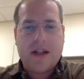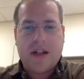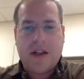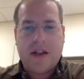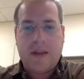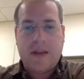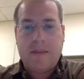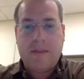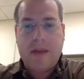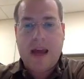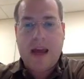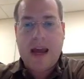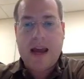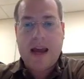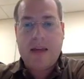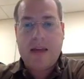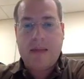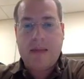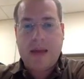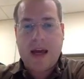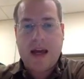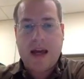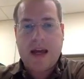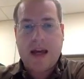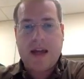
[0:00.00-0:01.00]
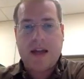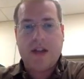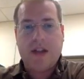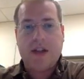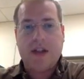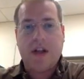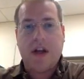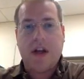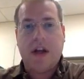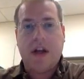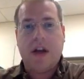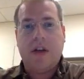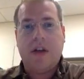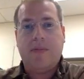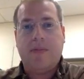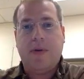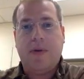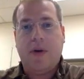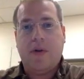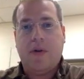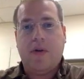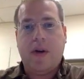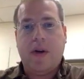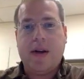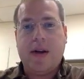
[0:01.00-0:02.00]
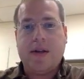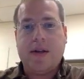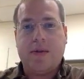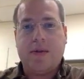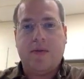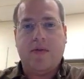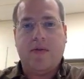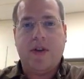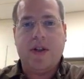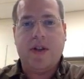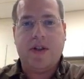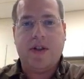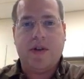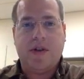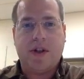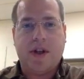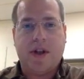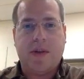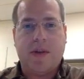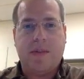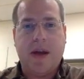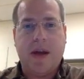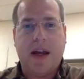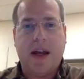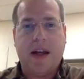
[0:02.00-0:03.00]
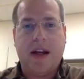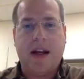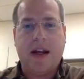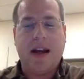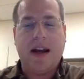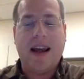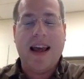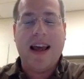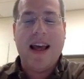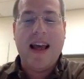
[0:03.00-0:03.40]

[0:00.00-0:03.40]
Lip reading: the main page of Proquest Research Companion.